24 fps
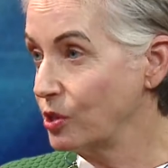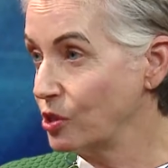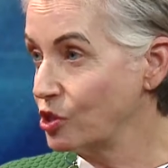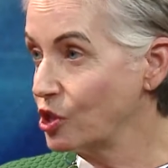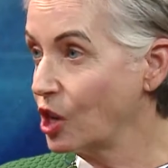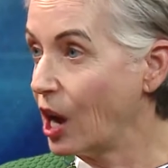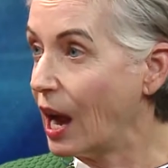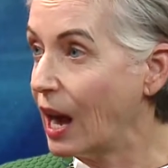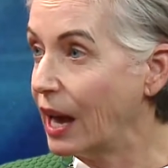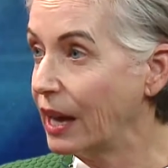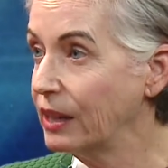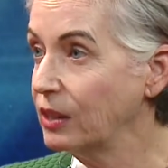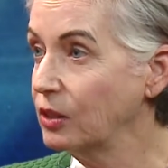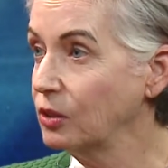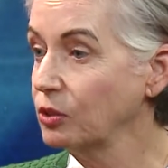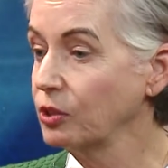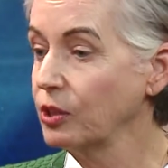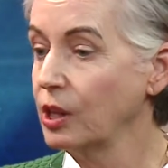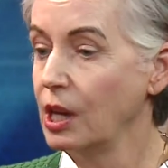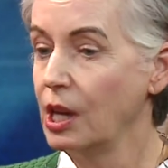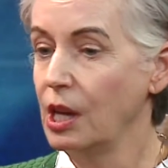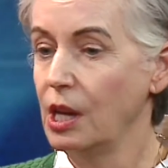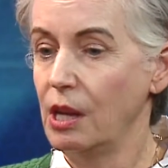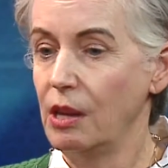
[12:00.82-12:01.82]
to a
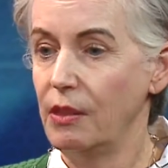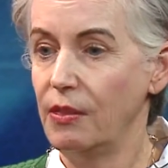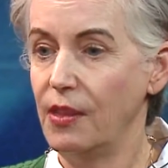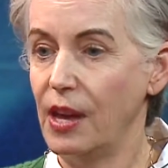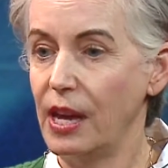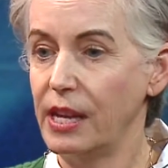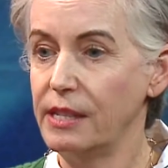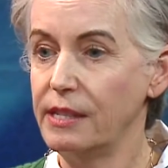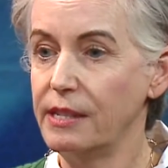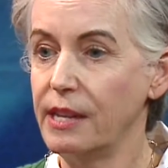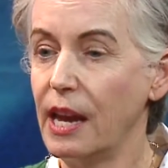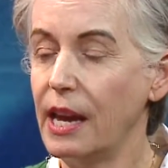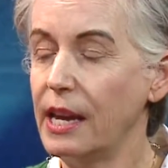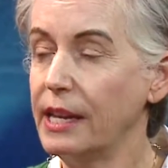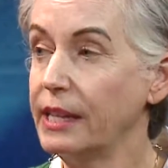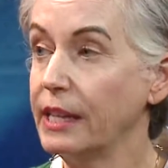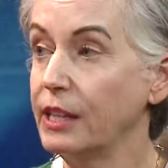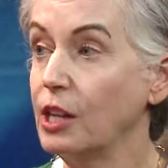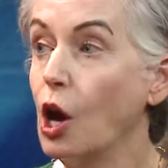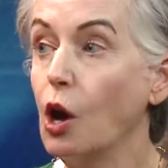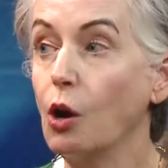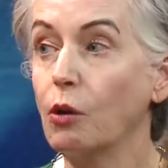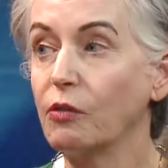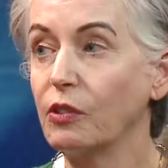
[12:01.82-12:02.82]
child, they
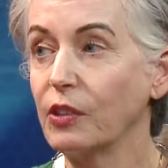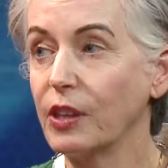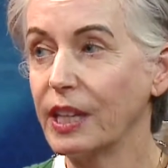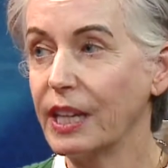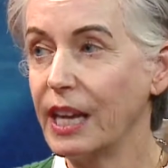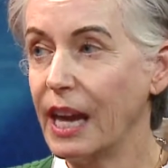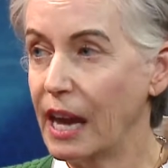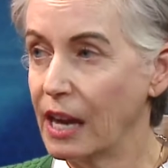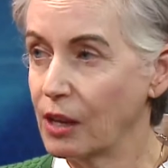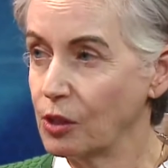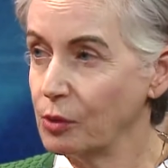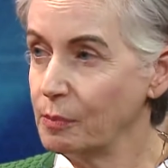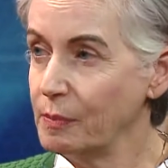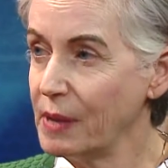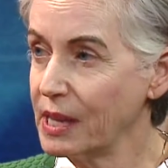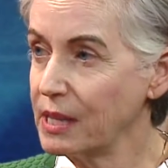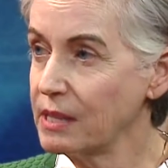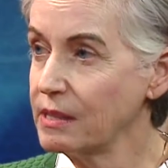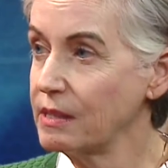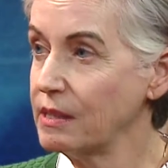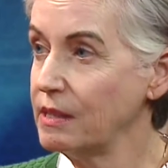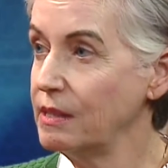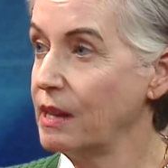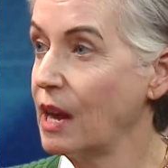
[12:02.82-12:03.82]
take an over-the-counter
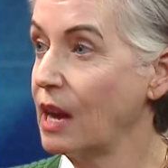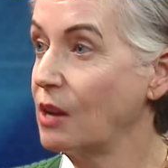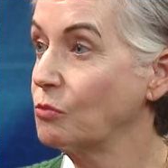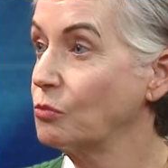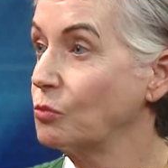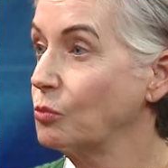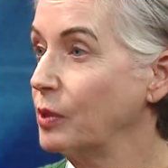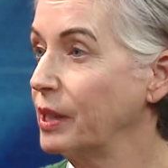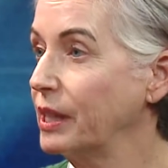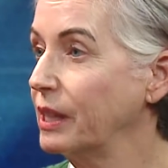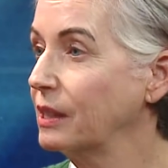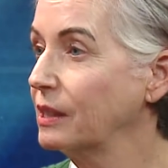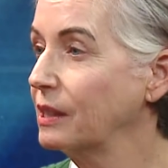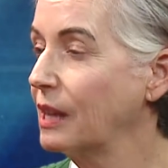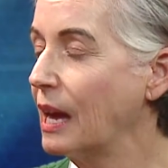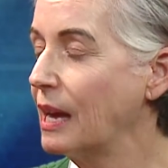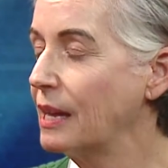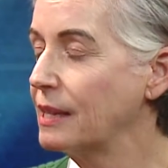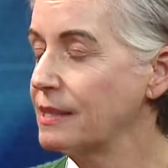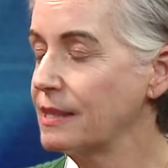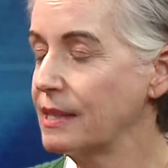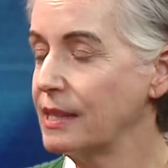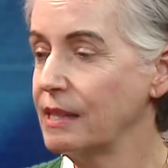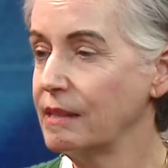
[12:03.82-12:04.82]
medicine not
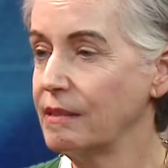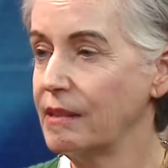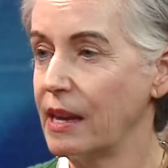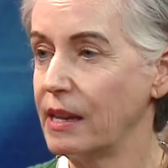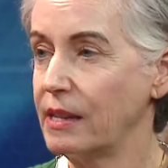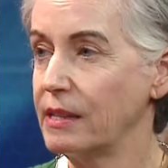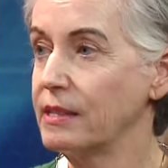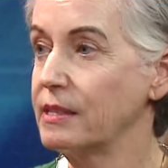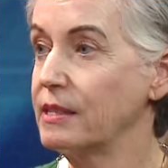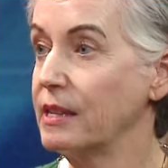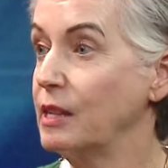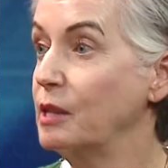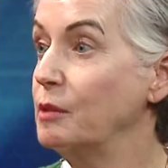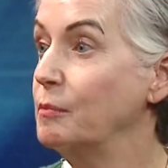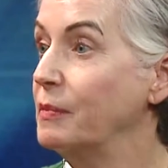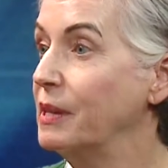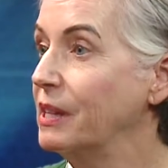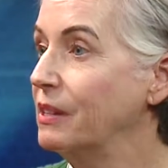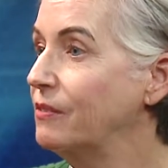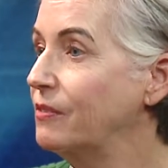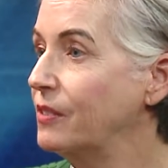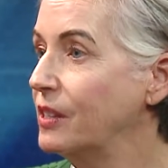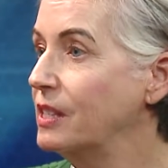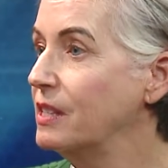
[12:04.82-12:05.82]
realizing that
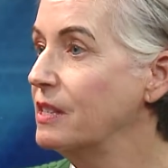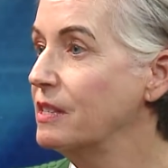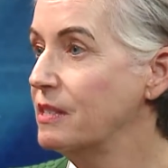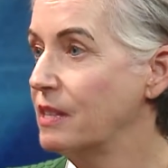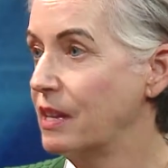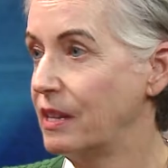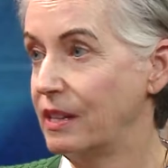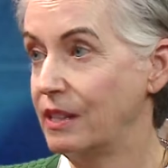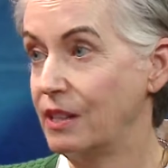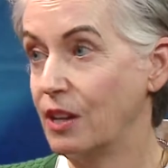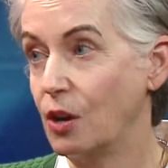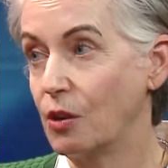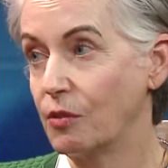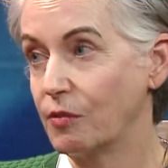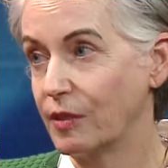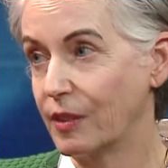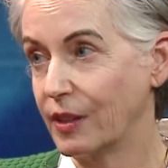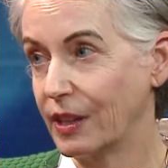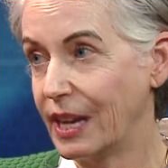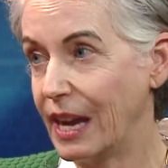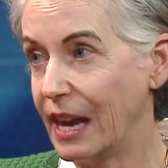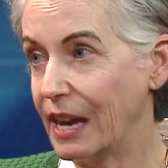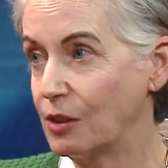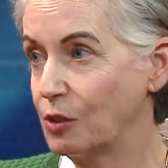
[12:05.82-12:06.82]
acetaminophen is in an
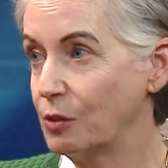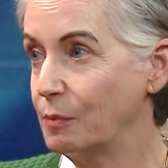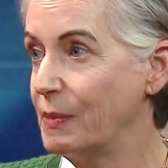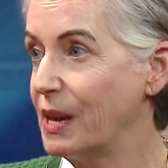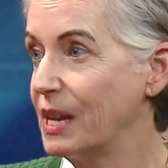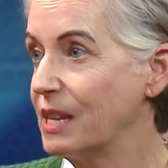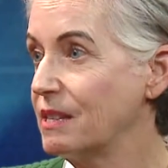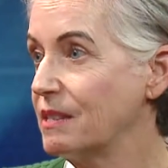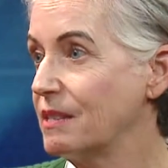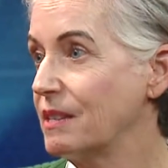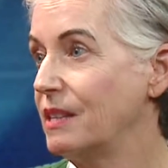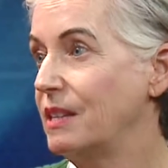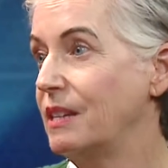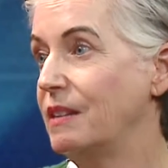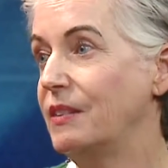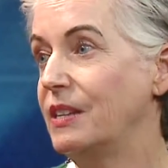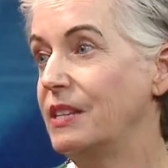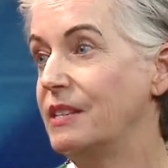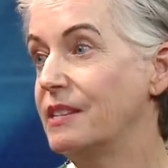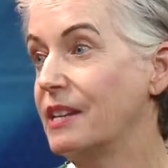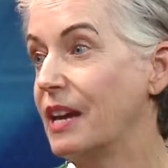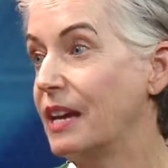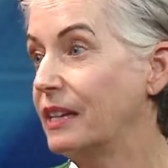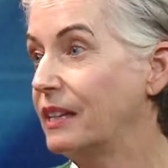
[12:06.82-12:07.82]
over-the-counter medicine, and
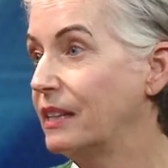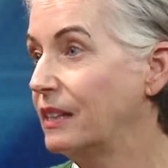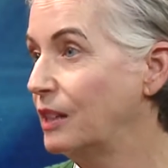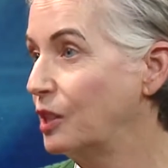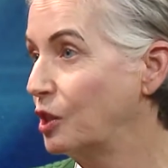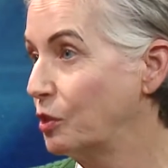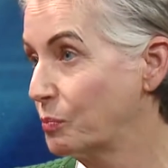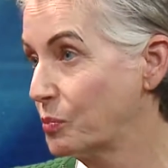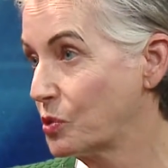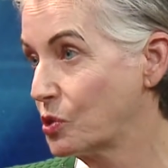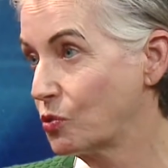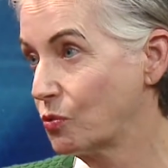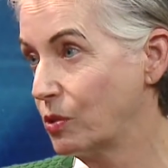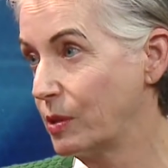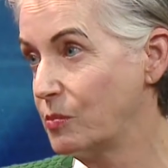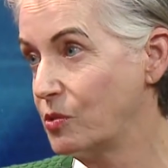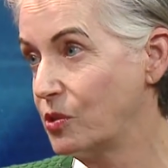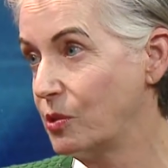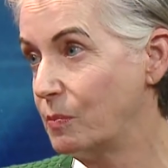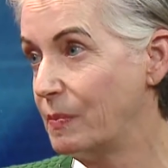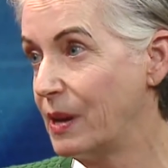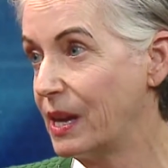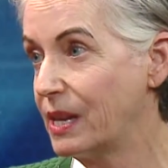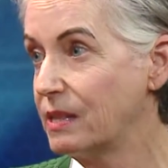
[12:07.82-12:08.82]
then take it in a
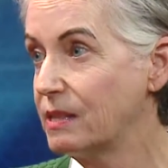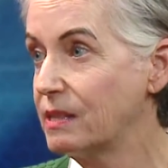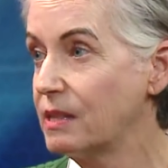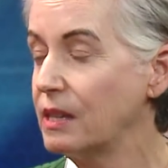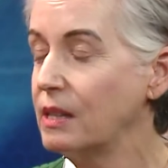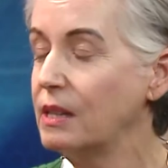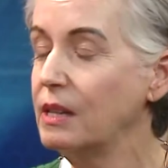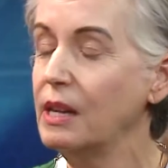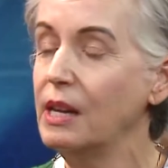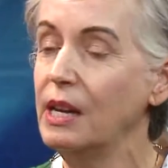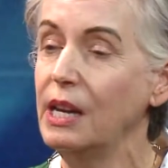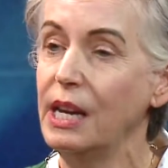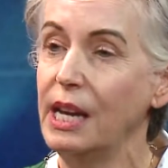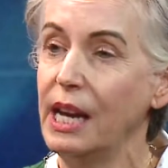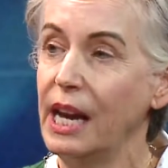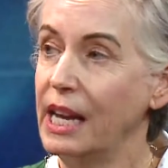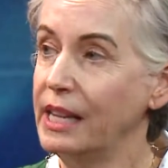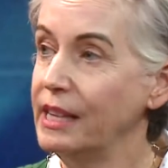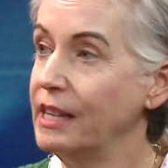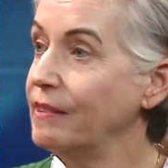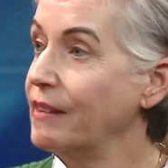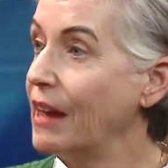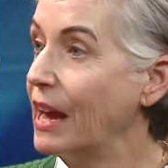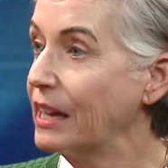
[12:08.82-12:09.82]
prescription medicine,
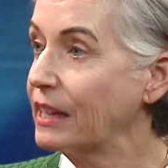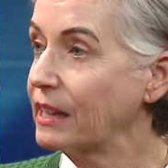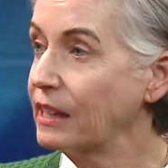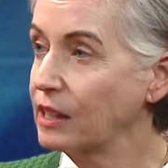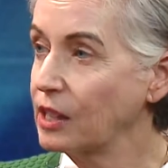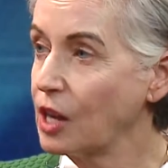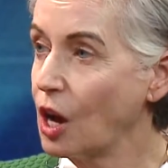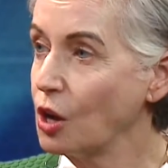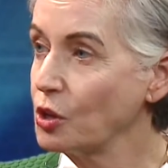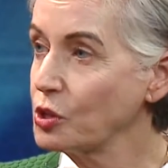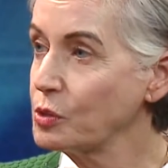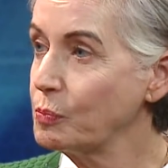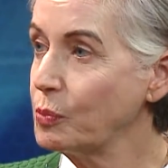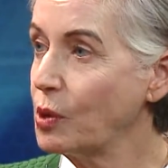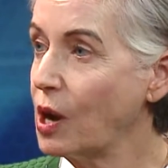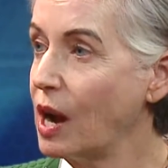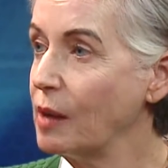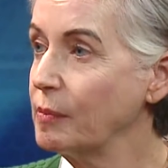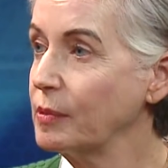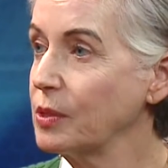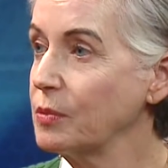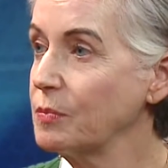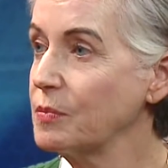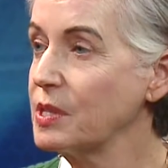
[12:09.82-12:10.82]
and then that can cause
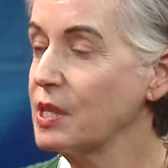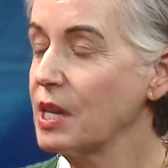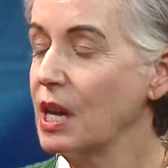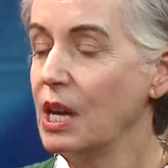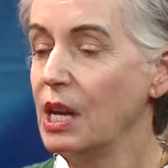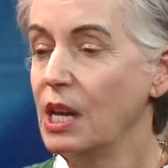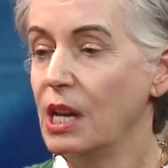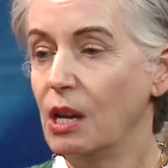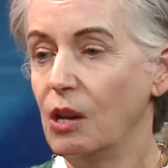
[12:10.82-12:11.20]
problems.